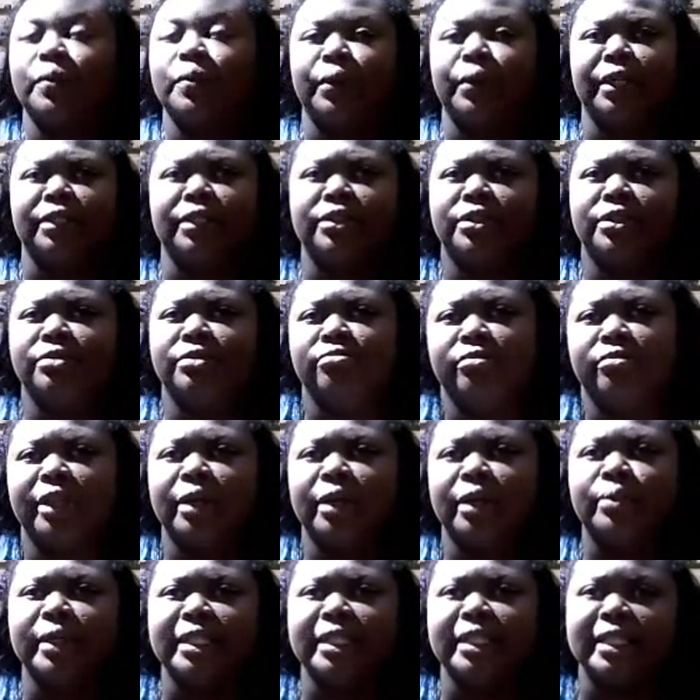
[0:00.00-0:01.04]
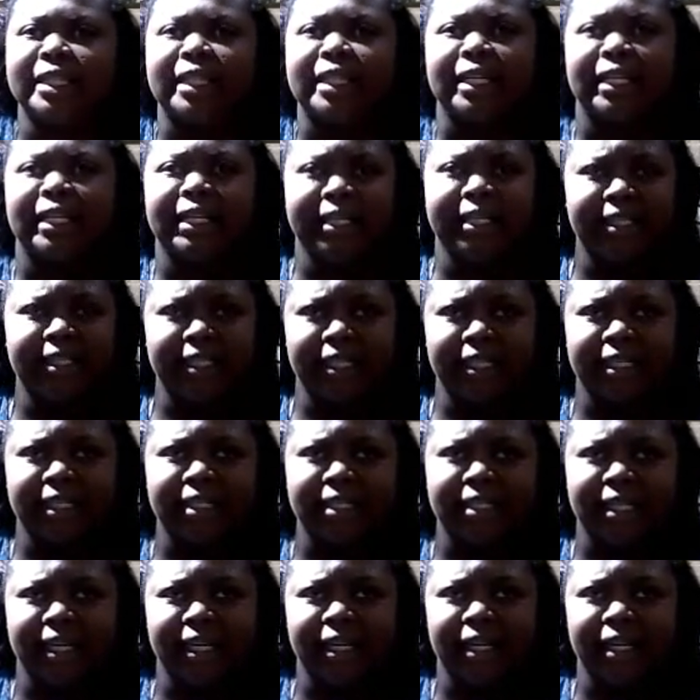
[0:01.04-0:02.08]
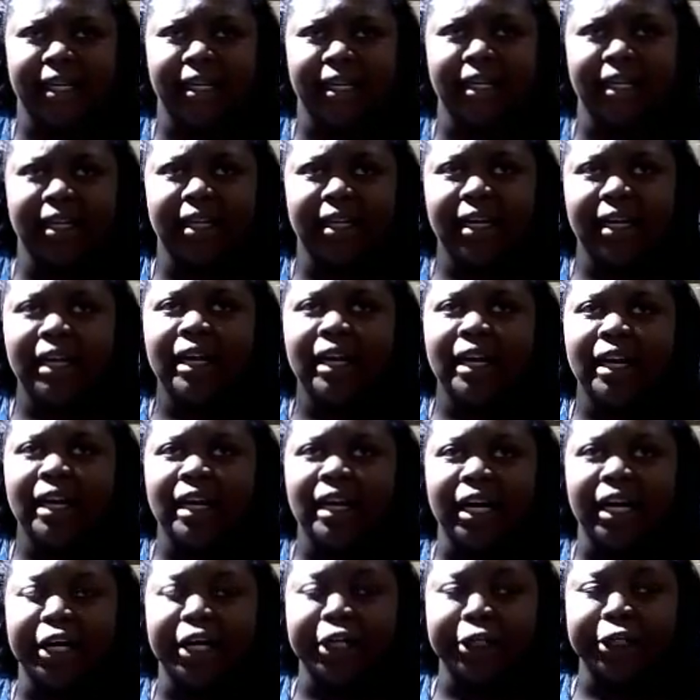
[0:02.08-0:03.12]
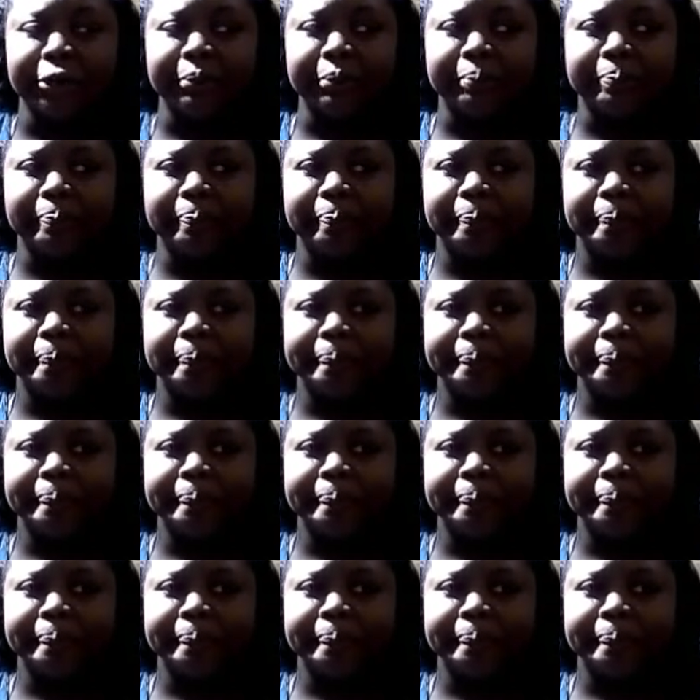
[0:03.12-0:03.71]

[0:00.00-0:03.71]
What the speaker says: which that wasn't the easiest thing. I